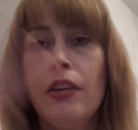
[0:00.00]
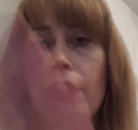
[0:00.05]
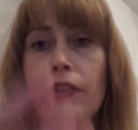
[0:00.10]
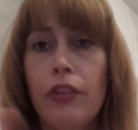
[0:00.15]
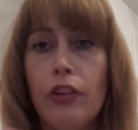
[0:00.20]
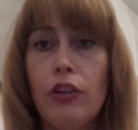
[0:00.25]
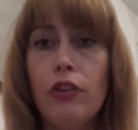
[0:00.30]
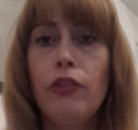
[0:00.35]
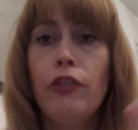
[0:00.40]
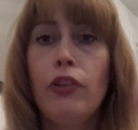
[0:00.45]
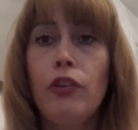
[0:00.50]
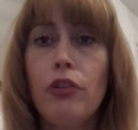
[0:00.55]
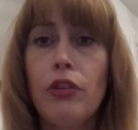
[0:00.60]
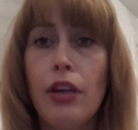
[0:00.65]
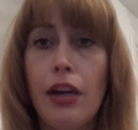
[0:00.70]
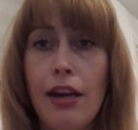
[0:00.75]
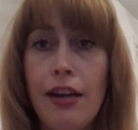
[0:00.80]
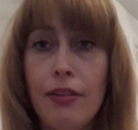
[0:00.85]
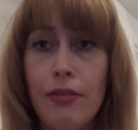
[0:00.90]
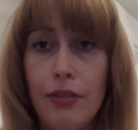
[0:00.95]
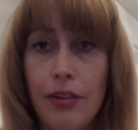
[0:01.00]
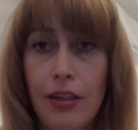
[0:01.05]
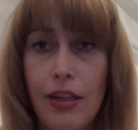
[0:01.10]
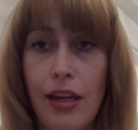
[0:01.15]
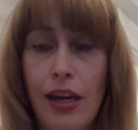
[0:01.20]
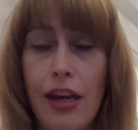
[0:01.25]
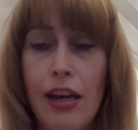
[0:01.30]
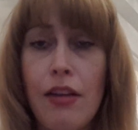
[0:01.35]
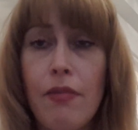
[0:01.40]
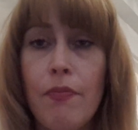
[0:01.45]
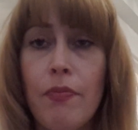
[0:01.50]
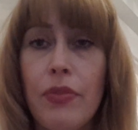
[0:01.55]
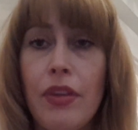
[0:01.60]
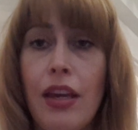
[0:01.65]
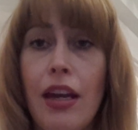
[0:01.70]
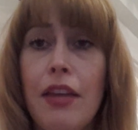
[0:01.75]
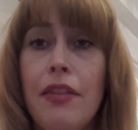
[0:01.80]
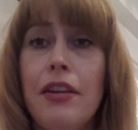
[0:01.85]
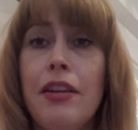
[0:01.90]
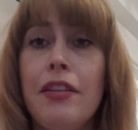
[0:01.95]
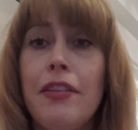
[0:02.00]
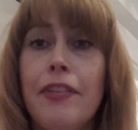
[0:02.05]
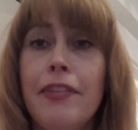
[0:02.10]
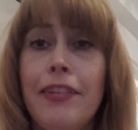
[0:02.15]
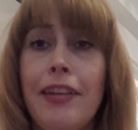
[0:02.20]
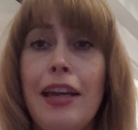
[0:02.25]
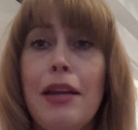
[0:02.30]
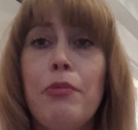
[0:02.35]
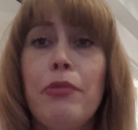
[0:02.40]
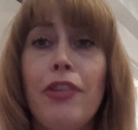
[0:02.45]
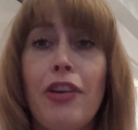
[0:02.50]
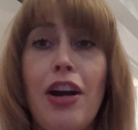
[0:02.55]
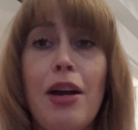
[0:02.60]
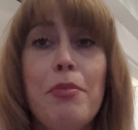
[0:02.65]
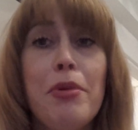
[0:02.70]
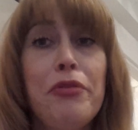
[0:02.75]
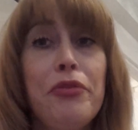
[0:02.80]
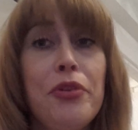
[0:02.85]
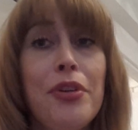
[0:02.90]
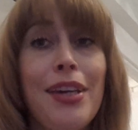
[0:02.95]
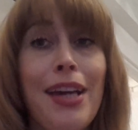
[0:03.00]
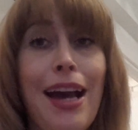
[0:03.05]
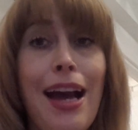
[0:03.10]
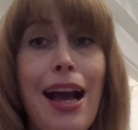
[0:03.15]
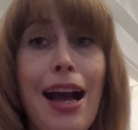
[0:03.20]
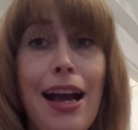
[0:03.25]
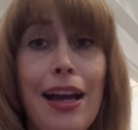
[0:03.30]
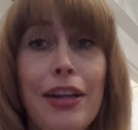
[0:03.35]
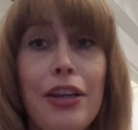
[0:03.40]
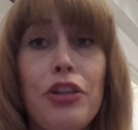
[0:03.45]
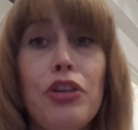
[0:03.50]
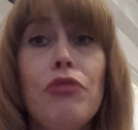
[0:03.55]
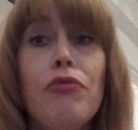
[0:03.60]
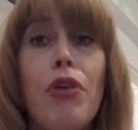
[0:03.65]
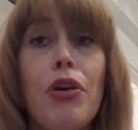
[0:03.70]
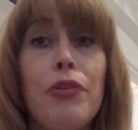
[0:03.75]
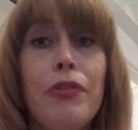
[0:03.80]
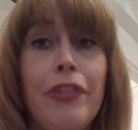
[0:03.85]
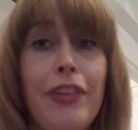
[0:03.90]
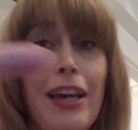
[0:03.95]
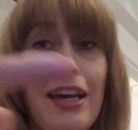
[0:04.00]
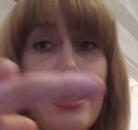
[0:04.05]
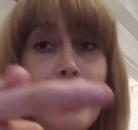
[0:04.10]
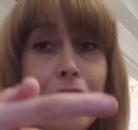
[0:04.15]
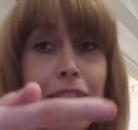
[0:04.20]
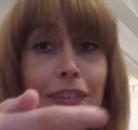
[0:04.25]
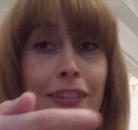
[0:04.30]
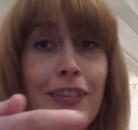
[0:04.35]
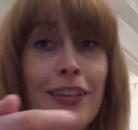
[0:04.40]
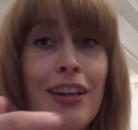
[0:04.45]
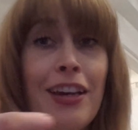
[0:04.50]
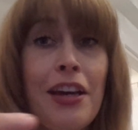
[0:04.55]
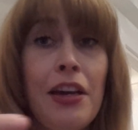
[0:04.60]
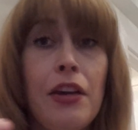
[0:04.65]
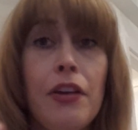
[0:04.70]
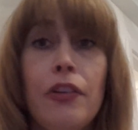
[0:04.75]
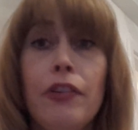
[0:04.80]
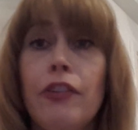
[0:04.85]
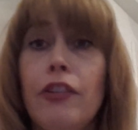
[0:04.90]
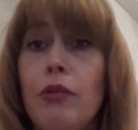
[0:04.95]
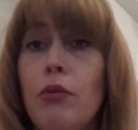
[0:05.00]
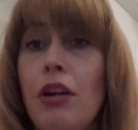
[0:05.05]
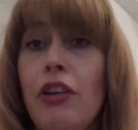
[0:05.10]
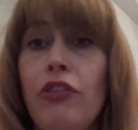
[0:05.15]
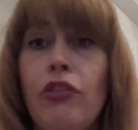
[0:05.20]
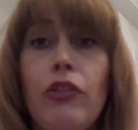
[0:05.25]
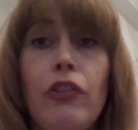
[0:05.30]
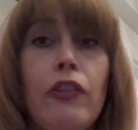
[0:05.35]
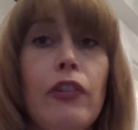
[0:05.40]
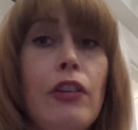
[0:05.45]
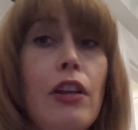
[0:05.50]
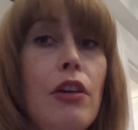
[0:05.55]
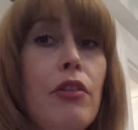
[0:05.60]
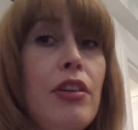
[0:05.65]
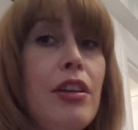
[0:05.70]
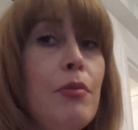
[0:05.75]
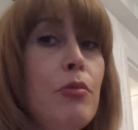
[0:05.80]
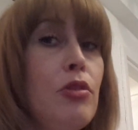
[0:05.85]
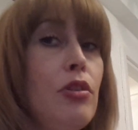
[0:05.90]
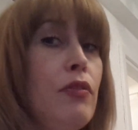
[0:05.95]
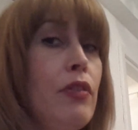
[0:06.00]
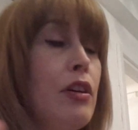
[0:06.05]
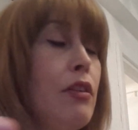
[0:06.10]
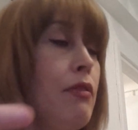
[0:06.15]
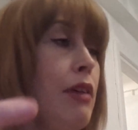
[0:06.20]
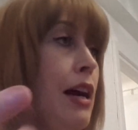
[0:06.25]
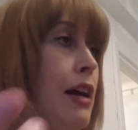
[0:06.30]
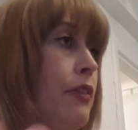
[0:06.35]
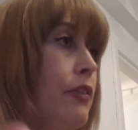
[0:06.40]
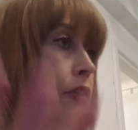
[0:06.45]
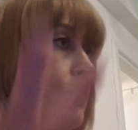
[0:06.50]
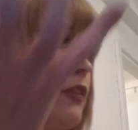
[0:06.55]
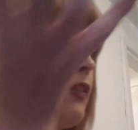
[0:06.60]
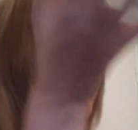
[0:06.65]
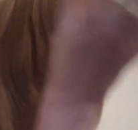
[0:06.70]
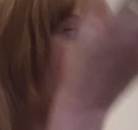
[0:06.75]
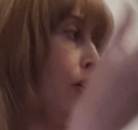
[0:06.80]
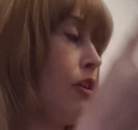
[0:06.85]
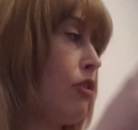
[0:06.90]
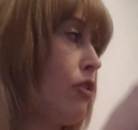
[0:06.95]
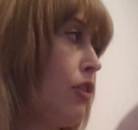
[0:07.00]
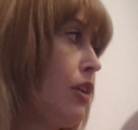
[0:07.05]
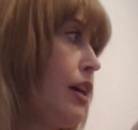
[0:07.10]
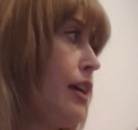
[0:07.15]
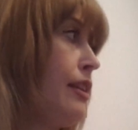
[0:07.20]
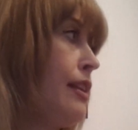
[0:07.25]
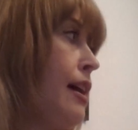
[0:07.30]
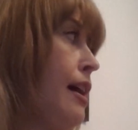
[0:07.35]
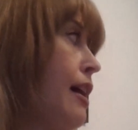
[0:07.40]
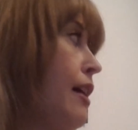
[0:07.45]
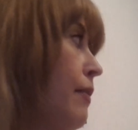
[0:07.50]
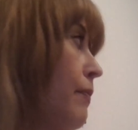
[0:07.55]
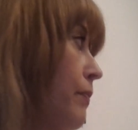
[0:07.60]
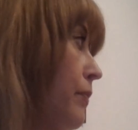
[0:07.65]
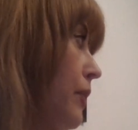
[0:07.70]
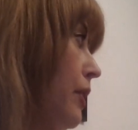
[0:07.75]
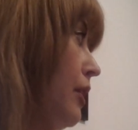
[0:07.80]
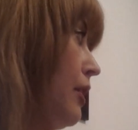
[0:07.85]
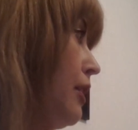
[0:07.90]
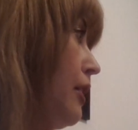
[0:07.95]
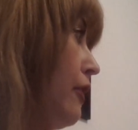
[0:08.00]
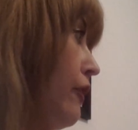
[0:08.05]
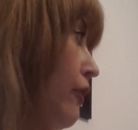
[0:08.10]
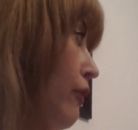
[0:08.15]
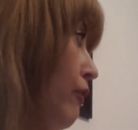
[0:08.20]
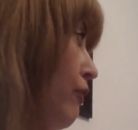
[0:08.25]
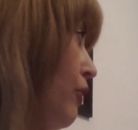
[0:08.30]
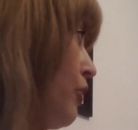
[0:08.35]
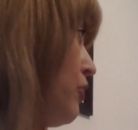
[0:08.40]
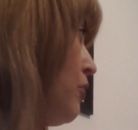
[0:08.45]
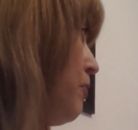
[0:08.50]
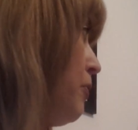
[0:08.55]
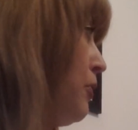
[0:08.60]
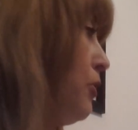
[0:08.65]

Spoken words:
So you do that, okay, and then at the same time, if you can, you rotate. So as you're slowly moving around in a circle like that, you need to throw the